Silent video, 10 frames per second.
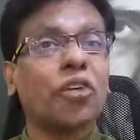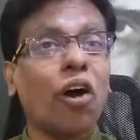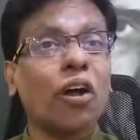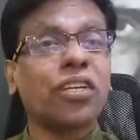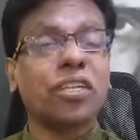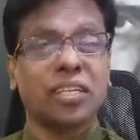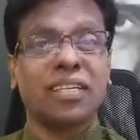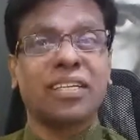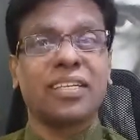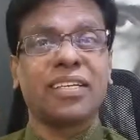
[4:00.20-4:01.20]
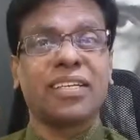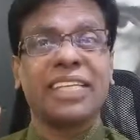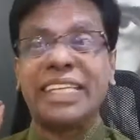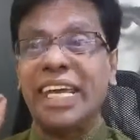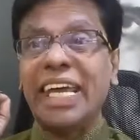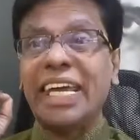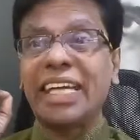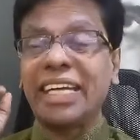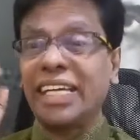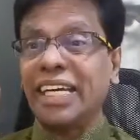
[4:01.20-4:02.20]
not there
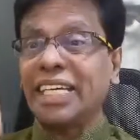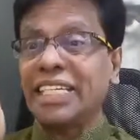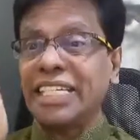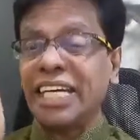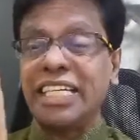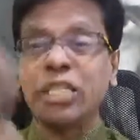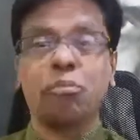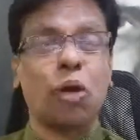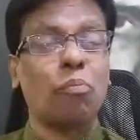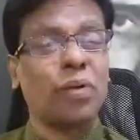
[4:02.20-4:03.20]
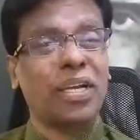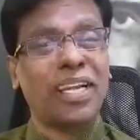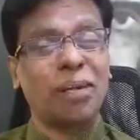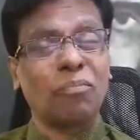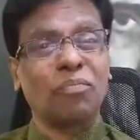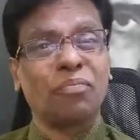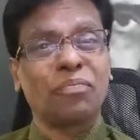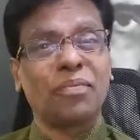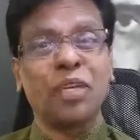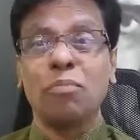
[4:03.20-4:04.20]
in studies properly.
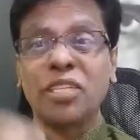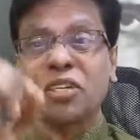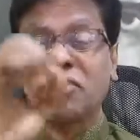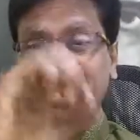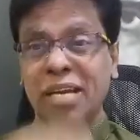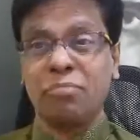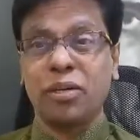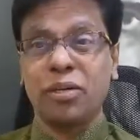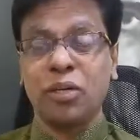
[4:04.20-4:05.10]
He must have slept.